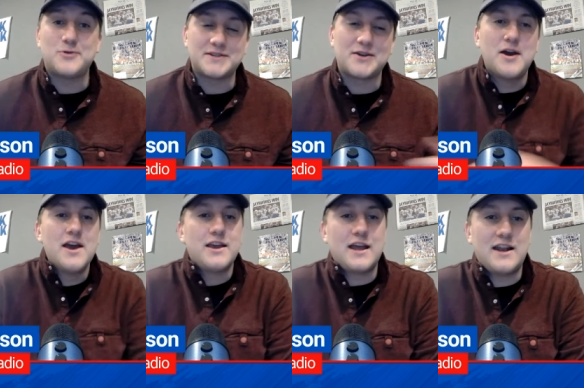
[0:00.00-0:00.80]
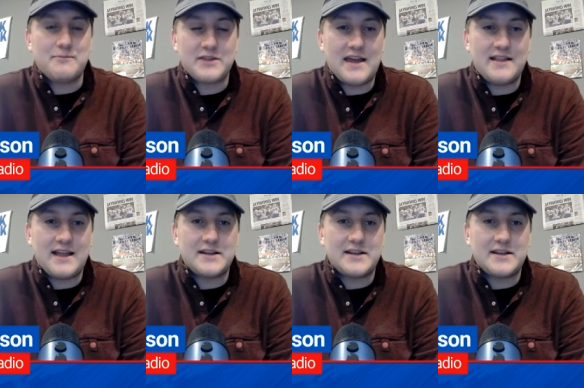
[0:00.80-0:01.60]
So you ended up with
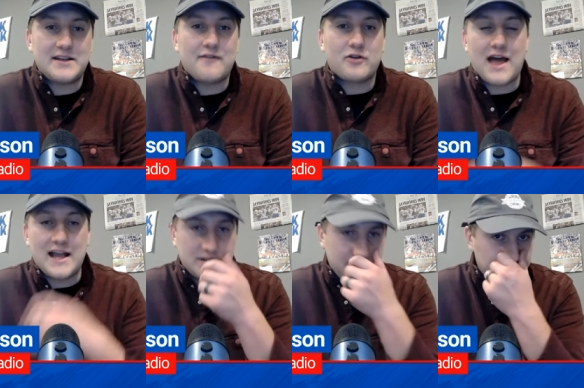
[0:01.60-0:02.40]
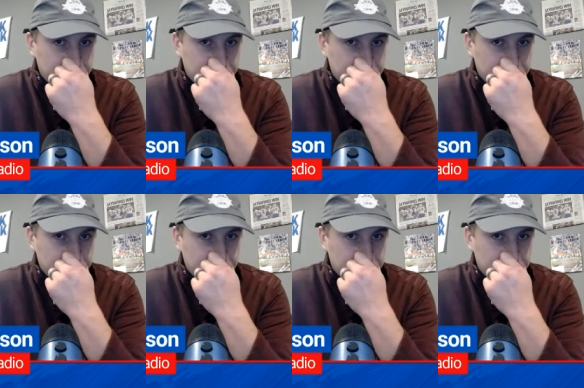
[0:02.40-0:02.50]
that that tough clash. And